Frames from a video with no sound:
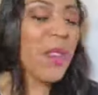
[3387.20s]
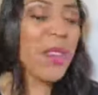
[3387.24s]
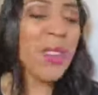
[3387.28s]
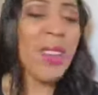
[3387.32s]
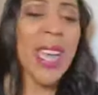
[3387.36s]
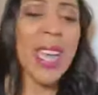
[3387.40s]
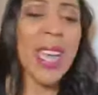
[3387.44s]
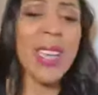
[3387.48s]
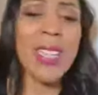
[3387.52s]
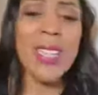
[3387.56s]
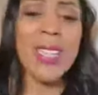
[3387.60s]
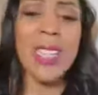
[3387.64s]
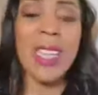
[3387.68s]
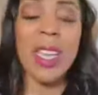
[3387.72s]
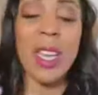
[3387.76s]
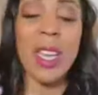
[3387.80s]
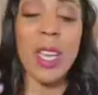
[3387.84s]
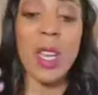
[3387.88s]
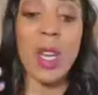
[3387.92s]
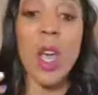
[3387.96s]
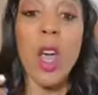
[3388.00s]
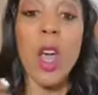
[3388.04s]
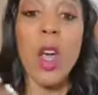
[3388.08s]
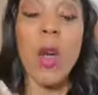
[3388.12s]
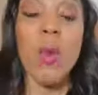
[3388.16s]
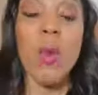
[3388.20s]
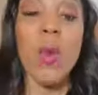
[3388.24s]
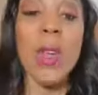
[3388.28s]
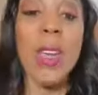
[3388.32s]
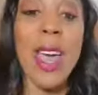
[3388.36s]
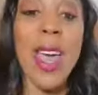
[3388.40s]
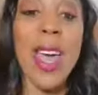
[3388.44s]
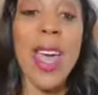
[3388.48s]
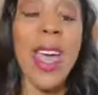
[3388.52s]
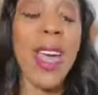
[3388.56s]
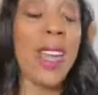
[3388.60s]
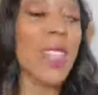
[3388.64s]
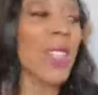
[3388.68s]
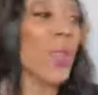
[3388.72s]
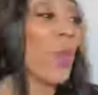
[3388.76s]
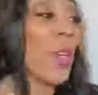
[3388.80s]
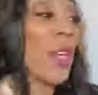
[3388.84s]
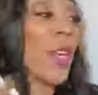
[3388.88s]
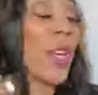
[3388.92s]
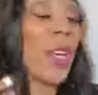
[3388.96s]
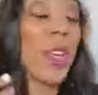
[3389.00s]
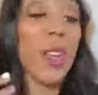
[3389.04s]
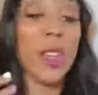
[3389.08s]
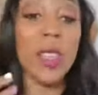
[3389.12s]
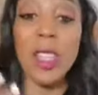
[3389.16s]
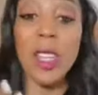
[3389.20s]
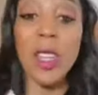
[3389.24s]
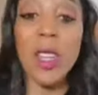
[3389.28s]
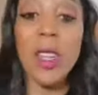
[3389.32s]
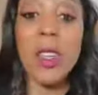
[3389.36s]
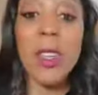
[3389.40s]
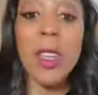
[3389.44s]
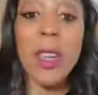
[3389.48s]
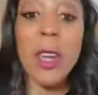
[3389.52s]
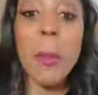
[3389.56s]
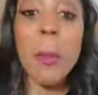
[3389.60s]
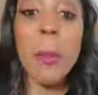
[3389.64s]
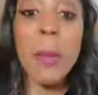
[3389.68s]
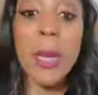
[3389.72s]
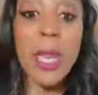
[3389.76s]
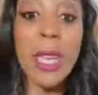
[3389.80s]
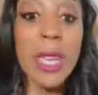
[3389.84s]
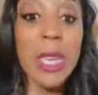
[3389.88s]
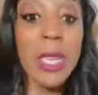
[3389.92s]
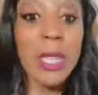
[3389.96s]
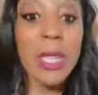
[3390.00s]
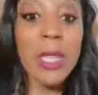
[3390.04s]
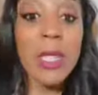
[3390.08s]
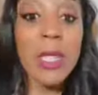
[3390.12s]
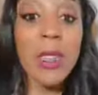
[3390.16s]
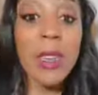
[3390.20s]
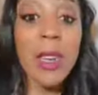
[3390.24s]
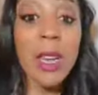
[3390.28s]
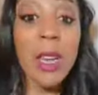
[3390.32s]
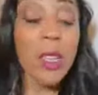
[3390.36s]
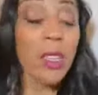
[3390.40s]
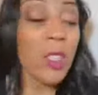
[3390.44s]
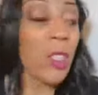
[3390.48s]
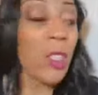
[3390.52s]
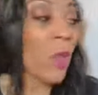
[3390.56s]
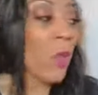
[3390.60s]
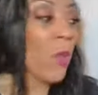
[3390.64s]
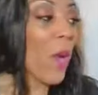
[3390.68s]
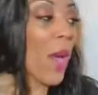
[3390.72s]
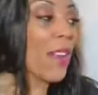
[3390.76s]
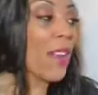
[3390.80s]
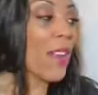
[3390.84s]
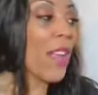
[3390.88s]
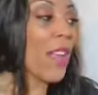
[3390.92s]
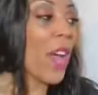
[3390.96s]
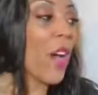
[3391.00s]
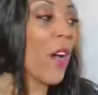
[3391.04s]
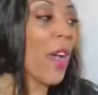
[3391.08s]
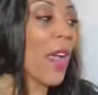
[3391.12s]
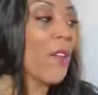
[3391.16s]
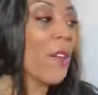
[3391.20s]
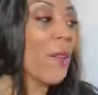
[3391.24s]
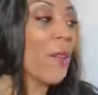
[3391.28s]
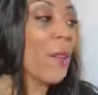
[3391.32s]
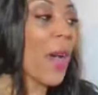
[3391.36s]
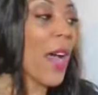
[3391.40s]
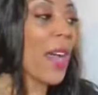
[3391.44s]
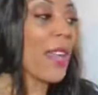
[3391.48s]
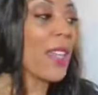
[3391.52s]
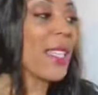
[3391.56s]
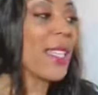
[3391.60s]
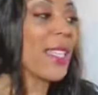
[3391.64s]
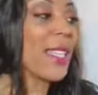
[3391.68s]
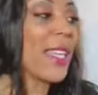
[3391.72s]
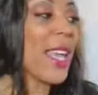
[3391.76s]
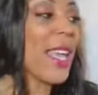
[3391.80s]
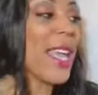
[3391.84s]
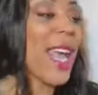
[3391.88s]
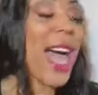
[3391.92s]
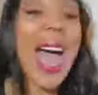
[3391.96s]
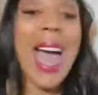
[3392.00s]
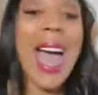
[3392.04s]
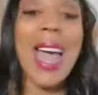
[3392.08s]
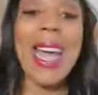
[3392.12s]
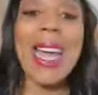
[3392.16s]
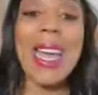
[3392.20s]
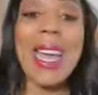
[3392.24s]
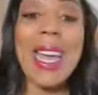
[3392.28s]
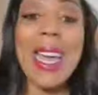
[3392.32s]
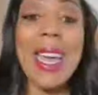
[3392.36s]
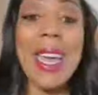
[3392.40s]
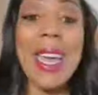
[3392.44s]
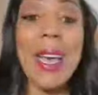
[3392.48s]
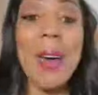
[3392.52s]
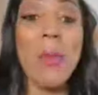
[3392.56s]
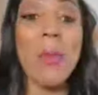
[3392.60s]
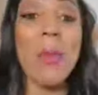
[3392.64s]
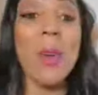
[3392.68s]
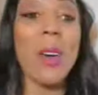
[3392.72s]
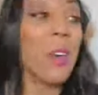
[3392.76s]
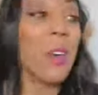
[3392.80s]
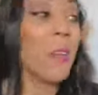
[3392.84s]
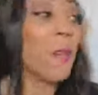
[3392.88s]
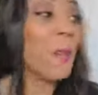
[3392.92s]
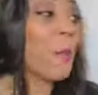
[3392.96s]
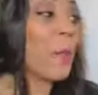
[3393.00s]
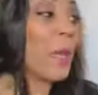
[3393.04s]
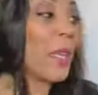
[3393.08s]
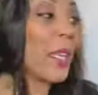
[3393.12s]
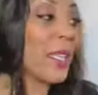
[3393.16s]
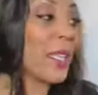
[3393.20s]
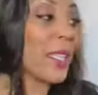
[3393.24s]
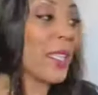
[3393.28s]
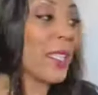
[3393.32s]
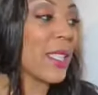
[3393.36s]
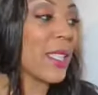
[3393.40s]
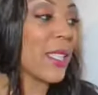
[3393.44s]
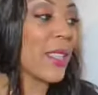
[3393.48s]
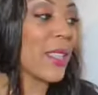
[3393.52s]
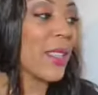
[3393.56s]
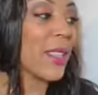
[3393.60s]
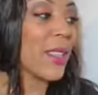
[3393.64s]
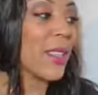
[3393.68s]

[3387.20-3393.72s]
Next thing we ask, we're going to declare peace. So right now, everybody say, I am of peace.